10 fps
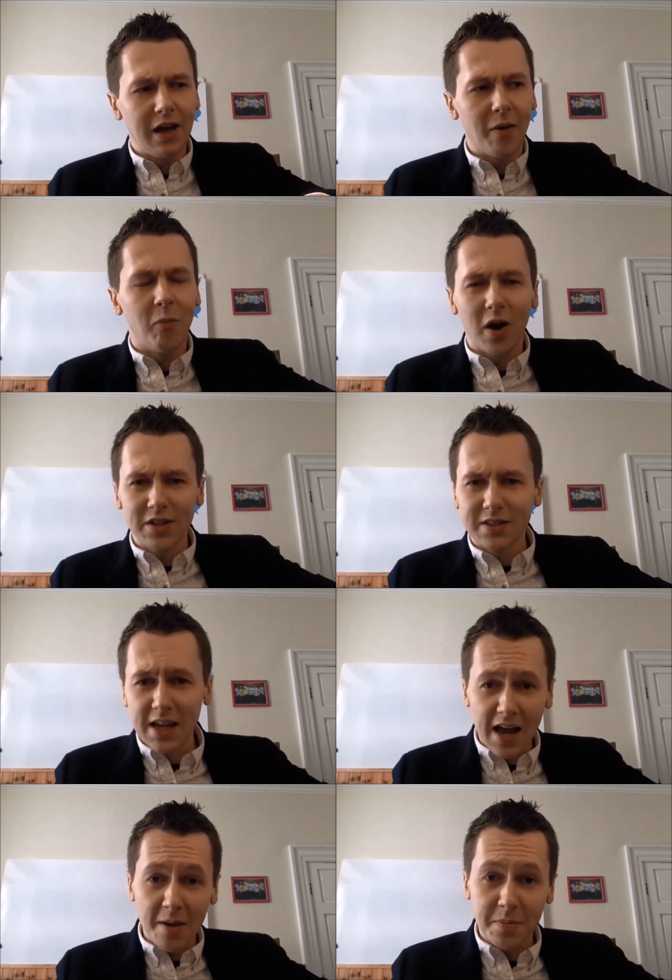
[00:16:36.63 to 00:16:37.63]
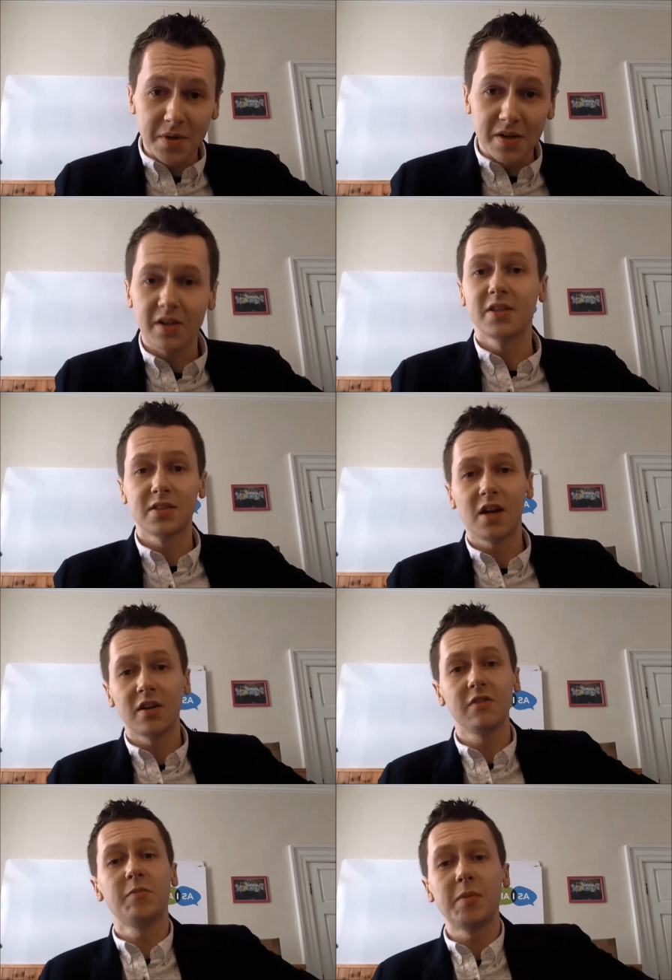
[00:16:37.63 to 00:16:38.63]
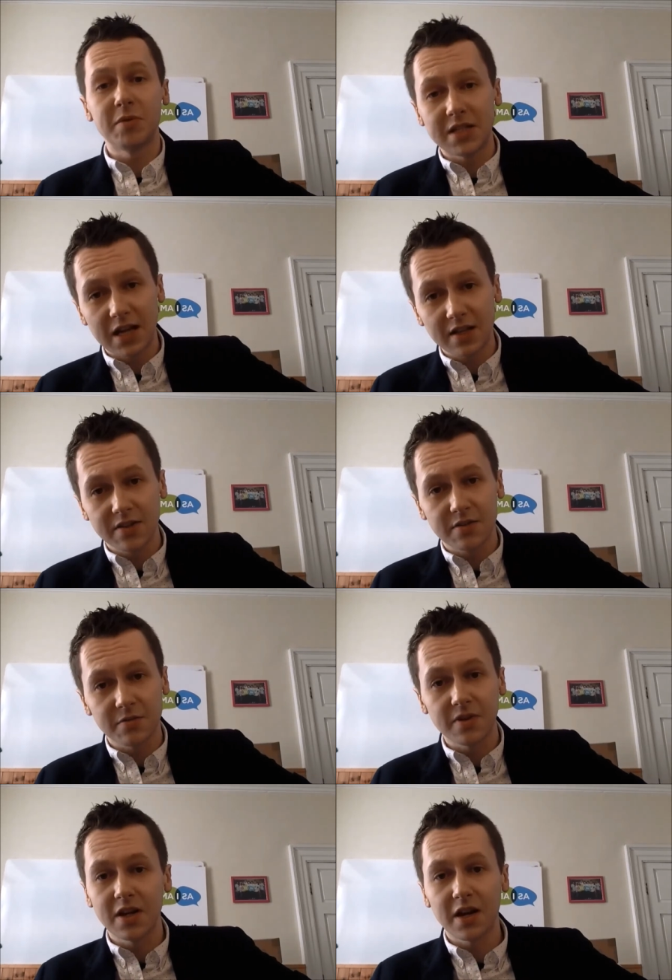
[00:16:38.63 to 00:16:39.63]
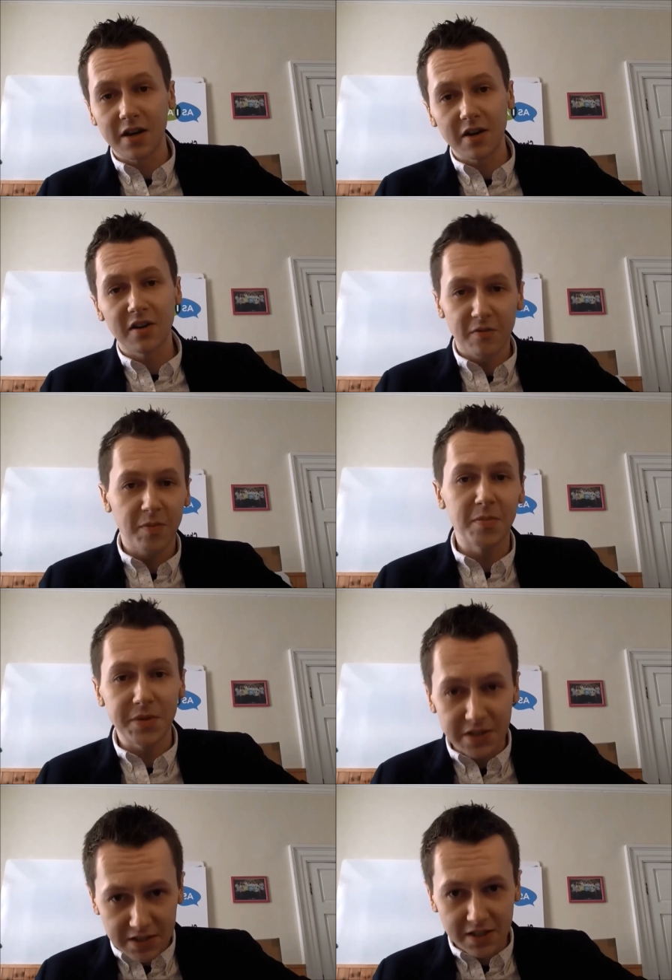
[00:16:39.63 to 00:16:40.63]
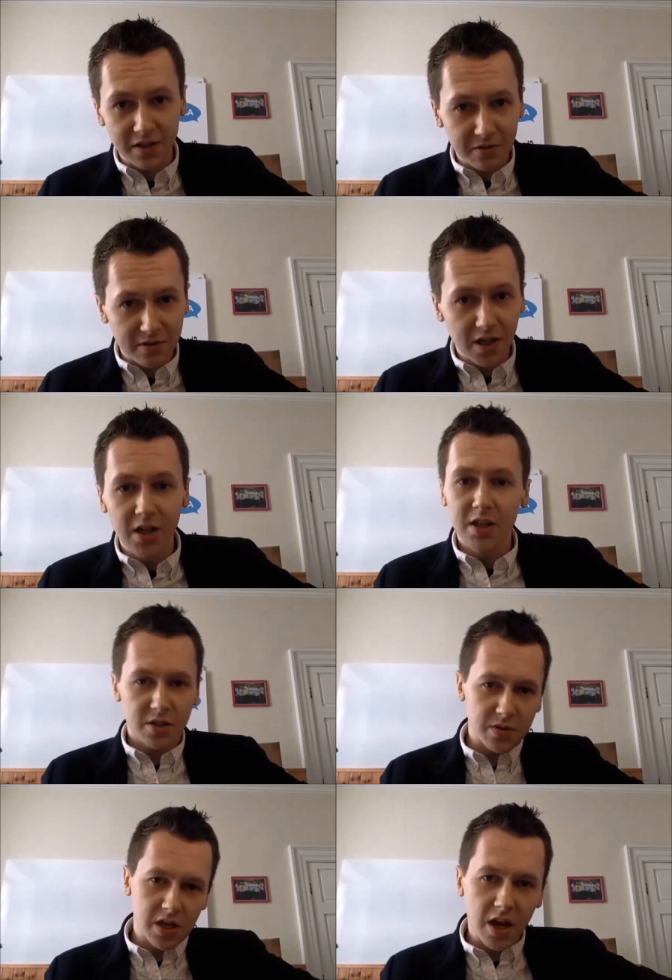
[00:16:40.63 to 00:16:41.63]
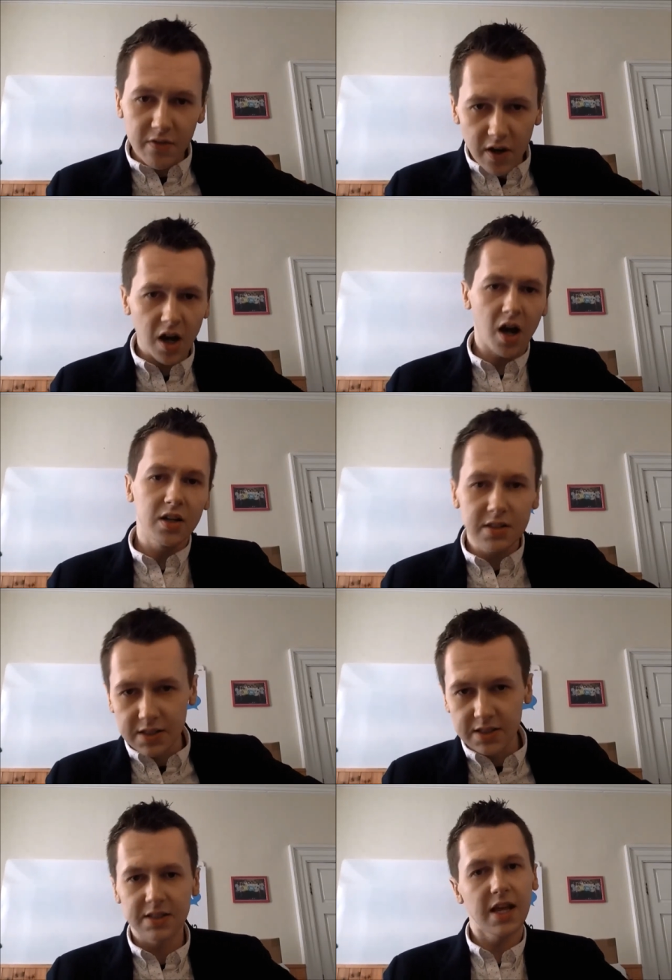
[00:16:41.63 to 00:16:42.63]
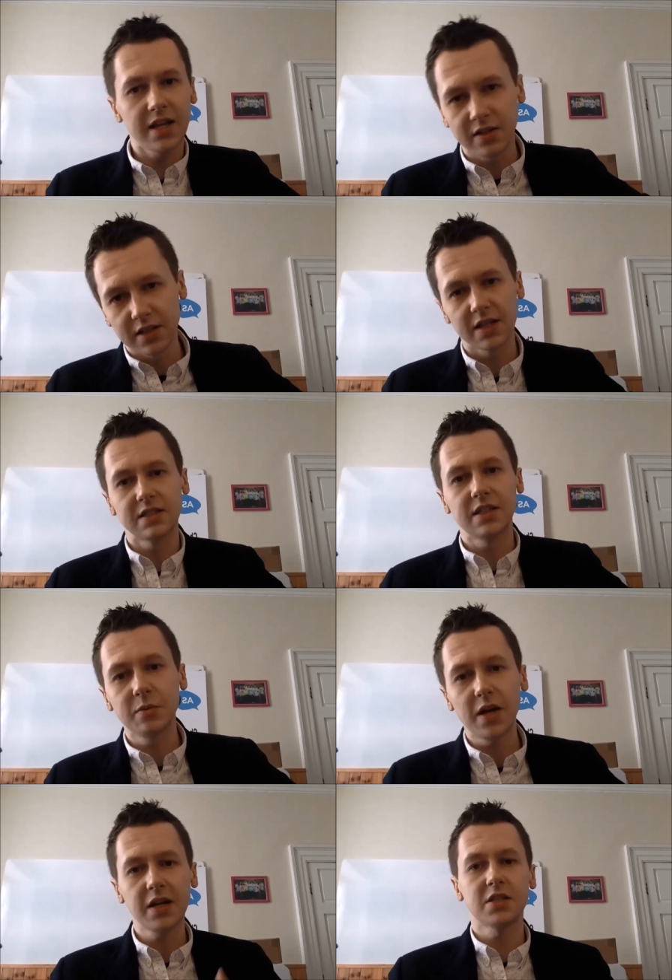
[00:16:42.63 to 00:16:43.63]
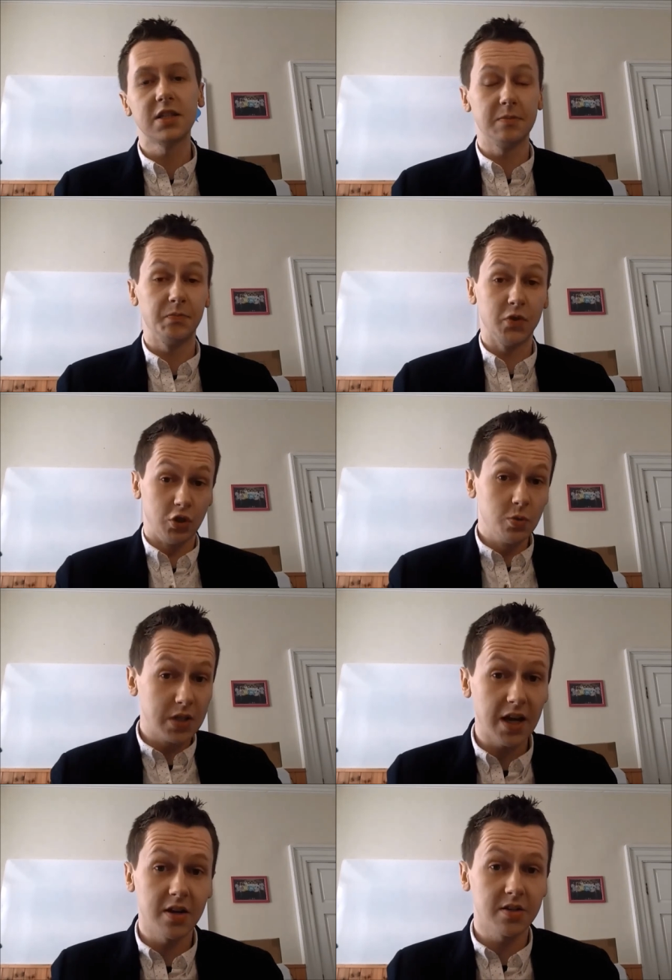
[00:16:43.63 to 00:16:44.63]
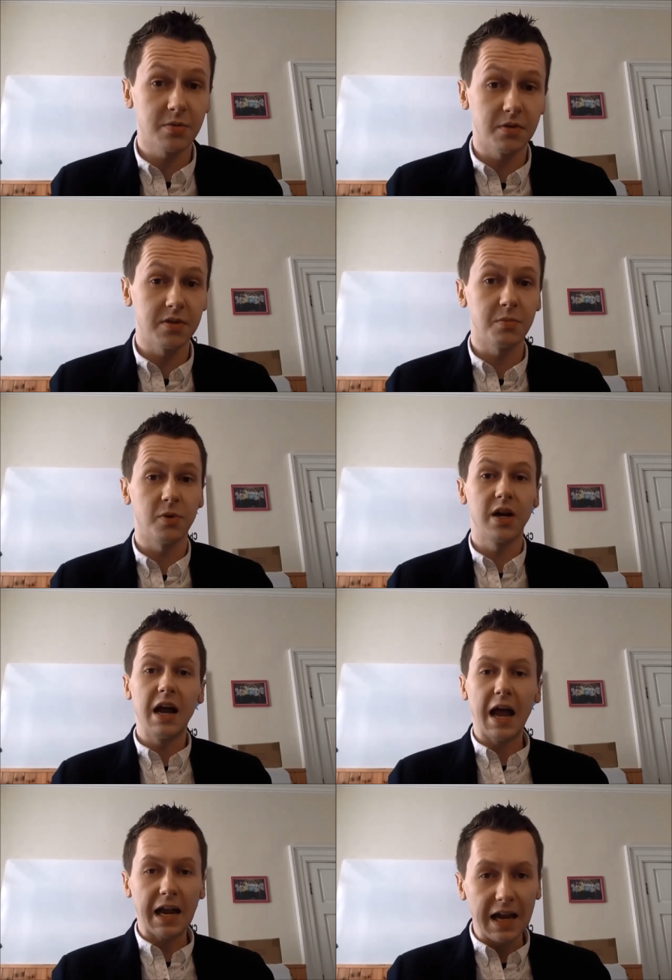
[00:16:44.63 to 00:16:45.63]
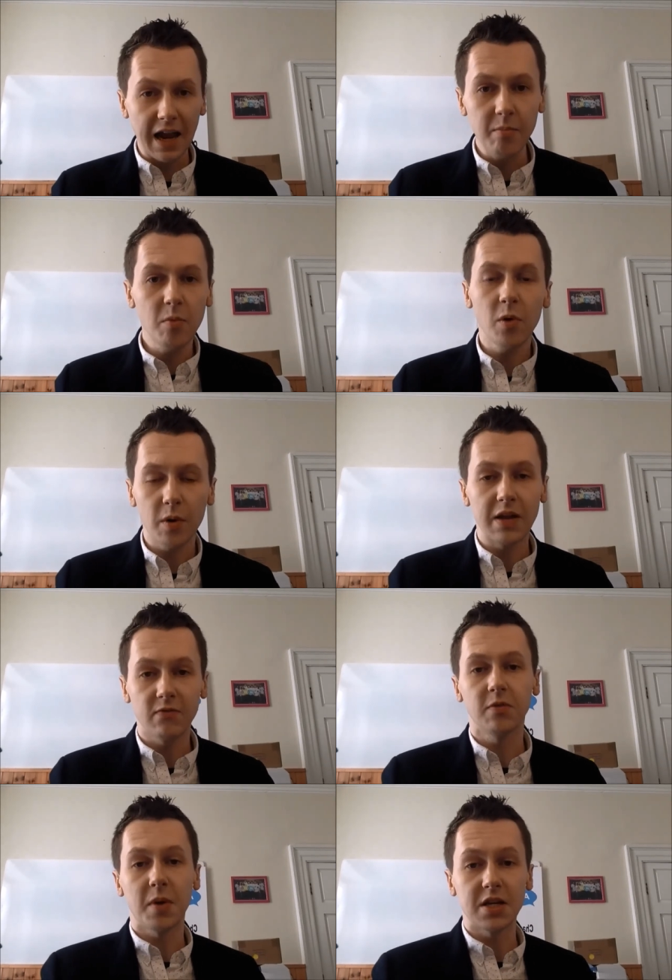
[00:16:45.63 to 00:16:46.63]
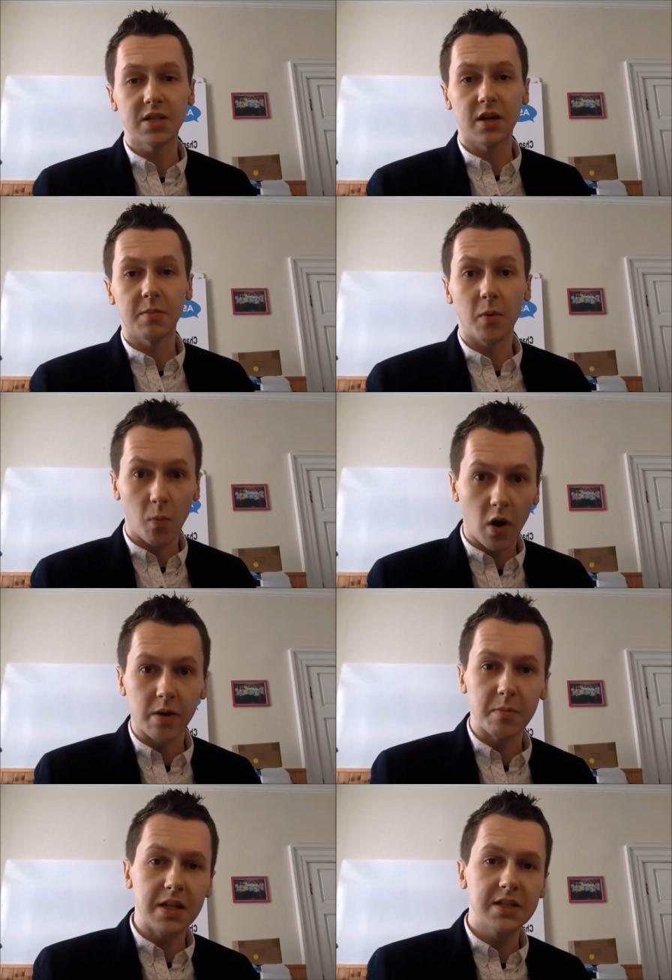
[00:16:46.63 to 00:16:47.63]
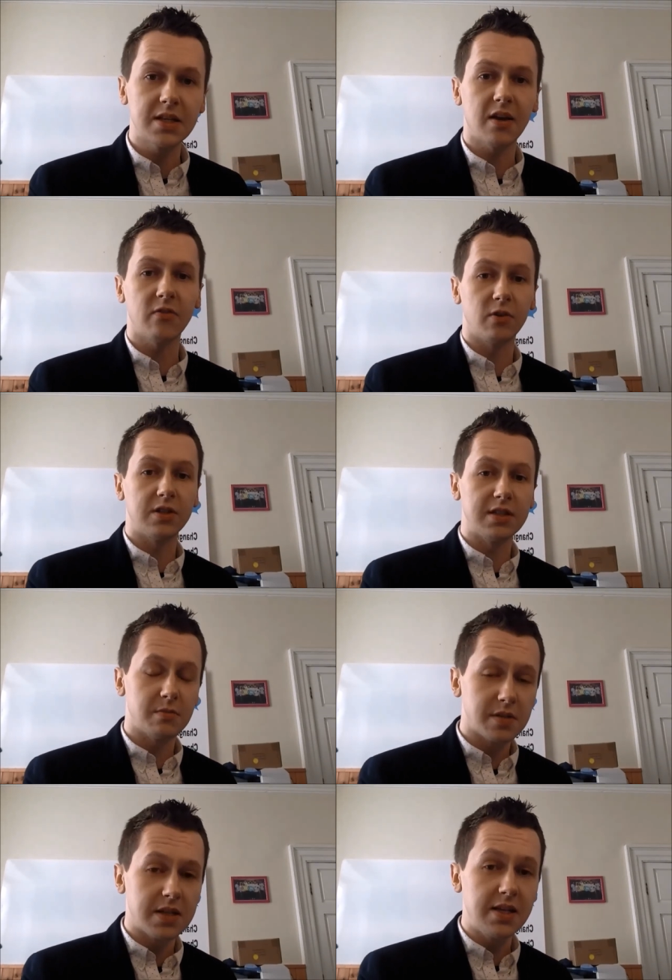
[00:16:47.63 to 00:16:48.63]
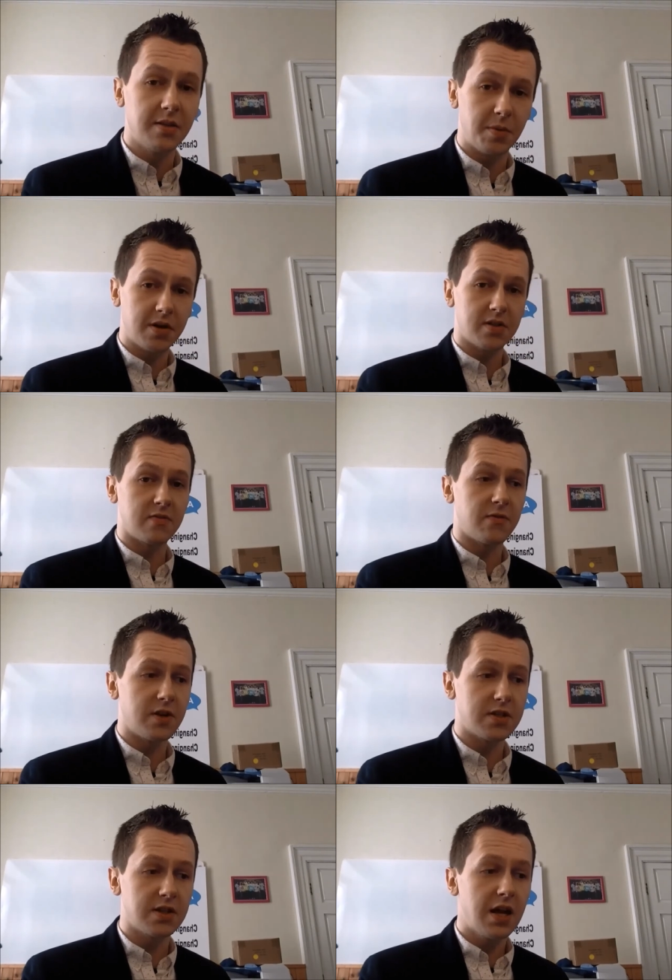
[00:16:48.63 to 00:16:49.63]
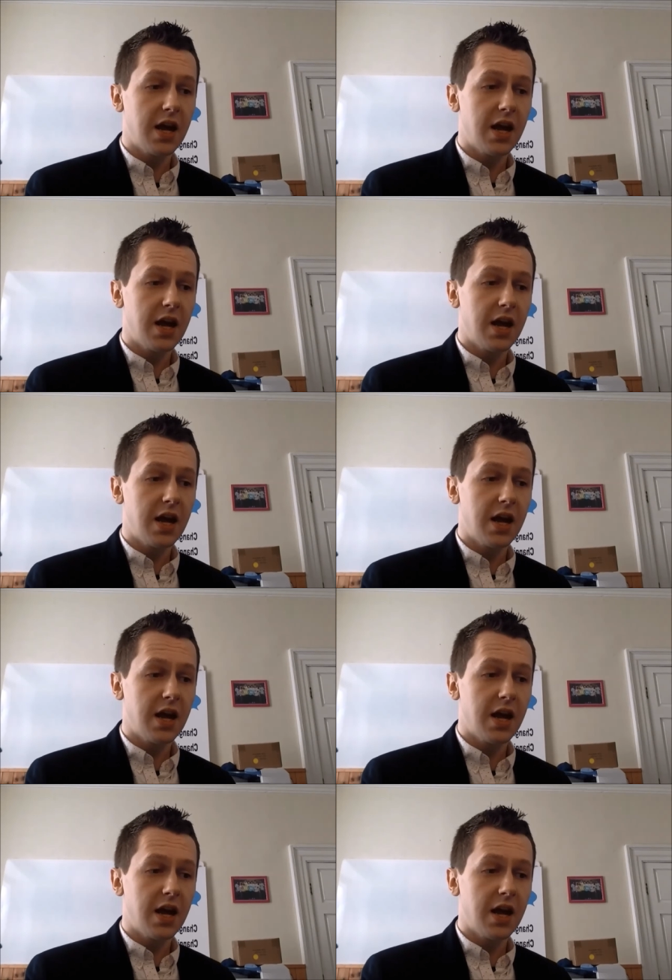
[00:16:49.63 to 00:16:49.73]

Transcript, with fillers: and why does that happen? Because not enough people tell their story and not enough people disclose. So it's kind of a constant cycle that until we actually do tell our stories more and get more information out about what it means to have autism, seeing the person first,